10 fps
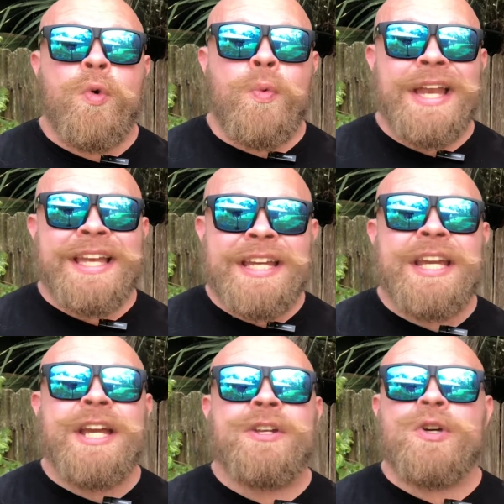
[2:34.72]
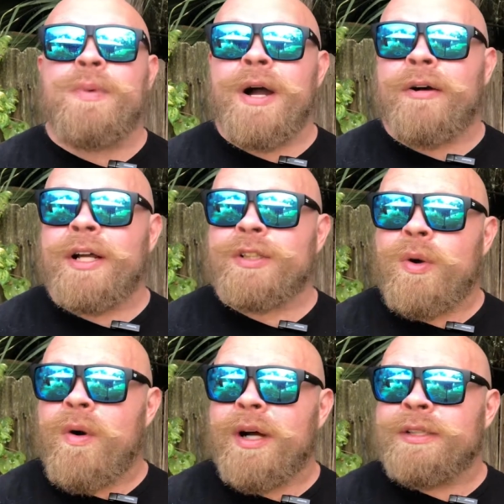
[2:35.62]
We need to prioritize our
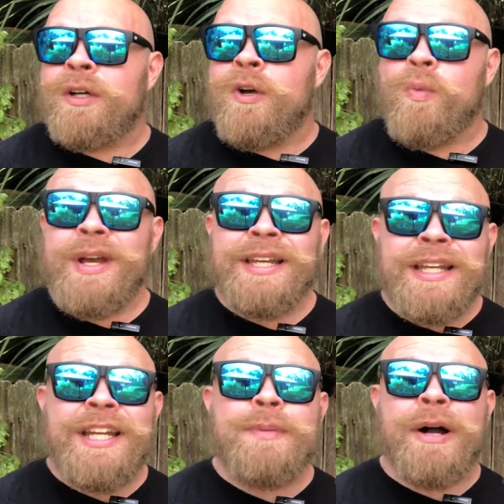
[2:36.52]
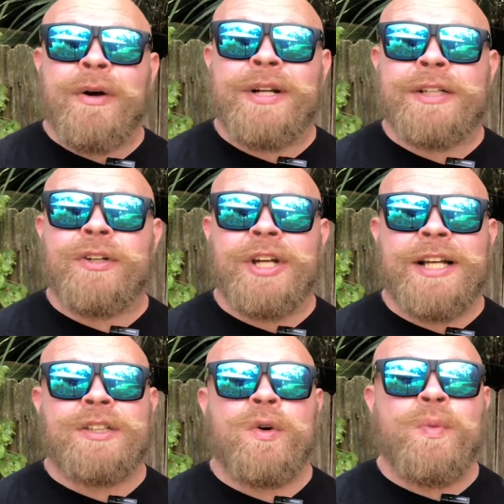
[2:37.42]
quads. We need to prioritize our
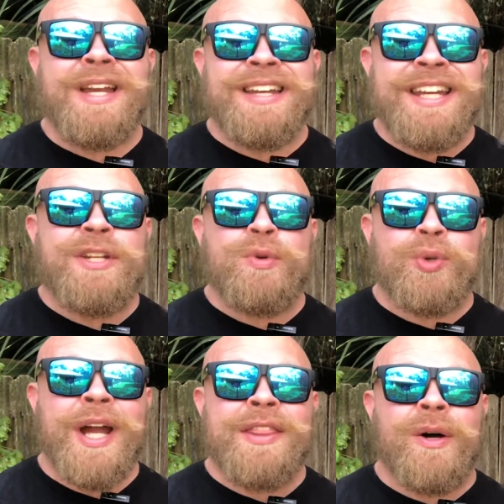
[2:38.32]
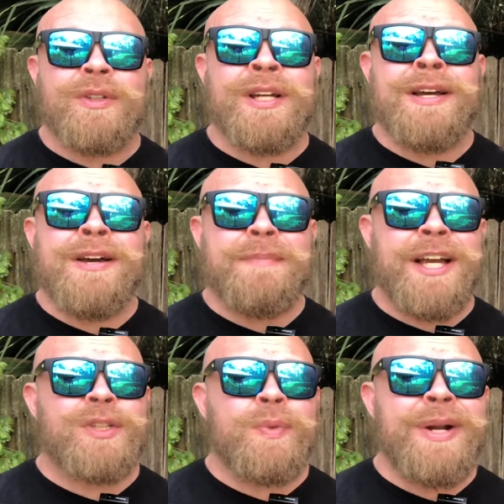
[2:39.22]
chest. We need to train those
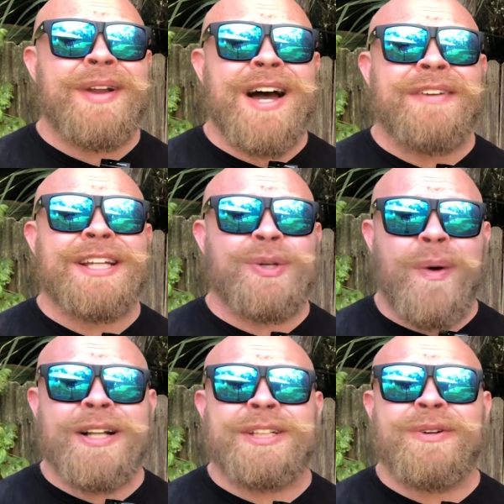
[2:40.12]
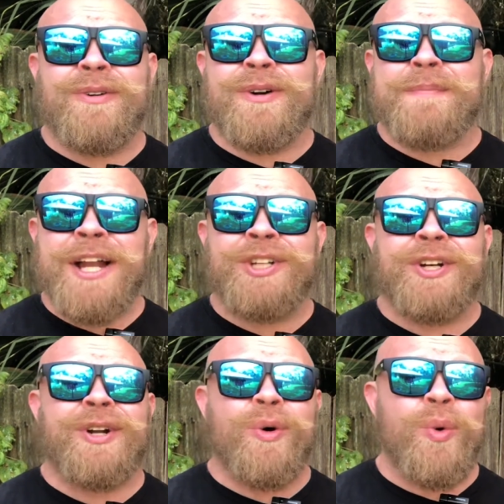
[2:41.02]
because we don't have a squat suit or a bench
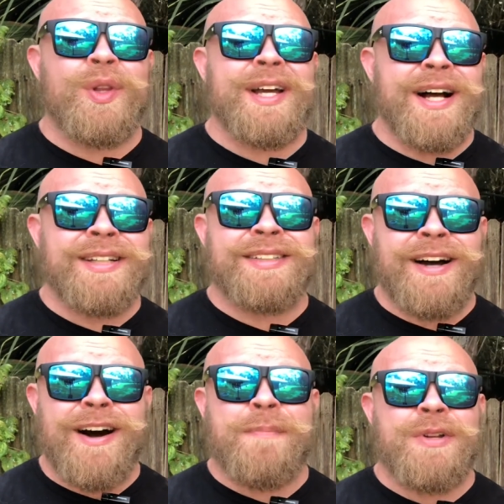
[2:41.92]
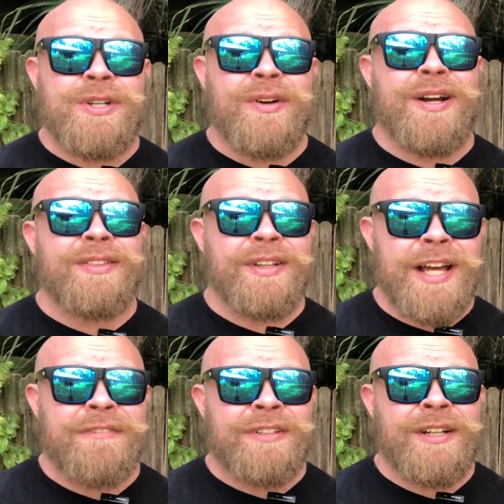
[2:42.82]
shirt holding us up during the
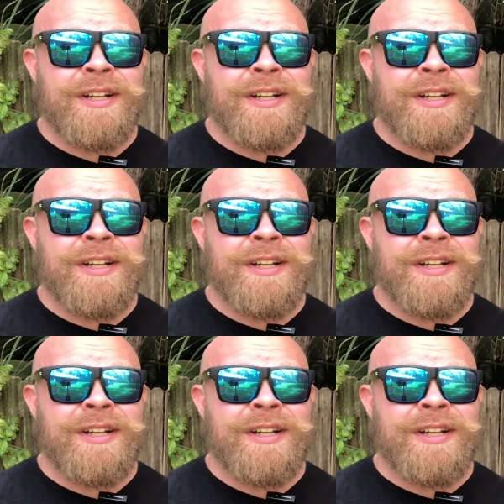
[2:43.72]
lift.